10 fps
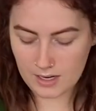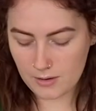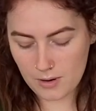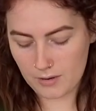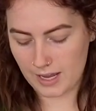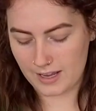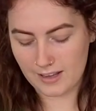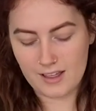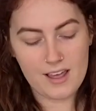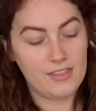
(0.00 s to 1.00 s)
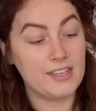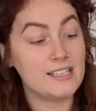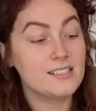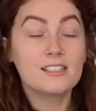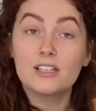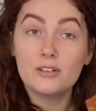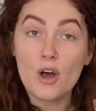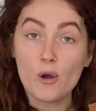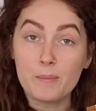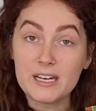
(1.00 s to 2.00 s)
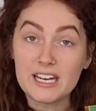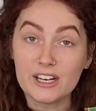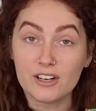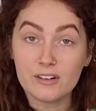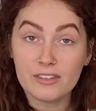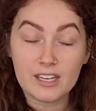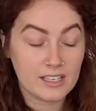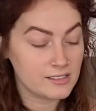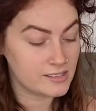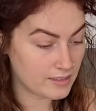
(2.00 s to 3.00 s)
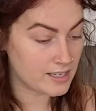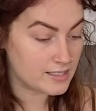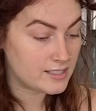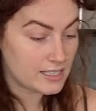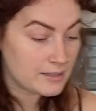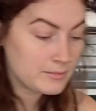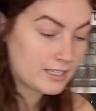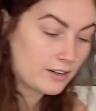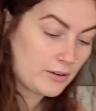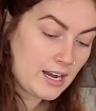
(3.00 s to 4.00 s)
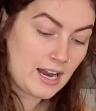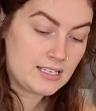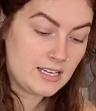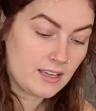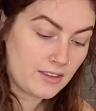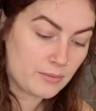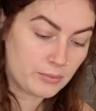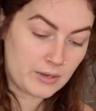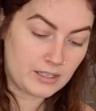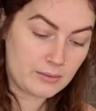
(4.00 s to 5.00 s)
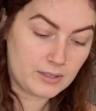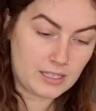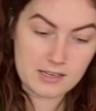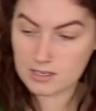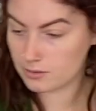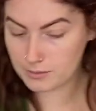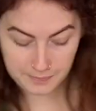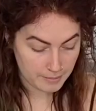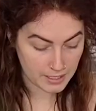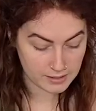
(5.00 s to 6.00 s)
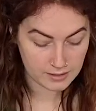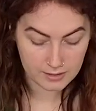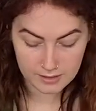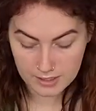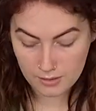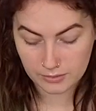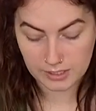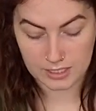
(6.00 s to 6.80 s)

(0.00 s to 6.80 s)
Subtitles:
know, okay, these little open here things, they seem like a great idea. They really, really do. But the only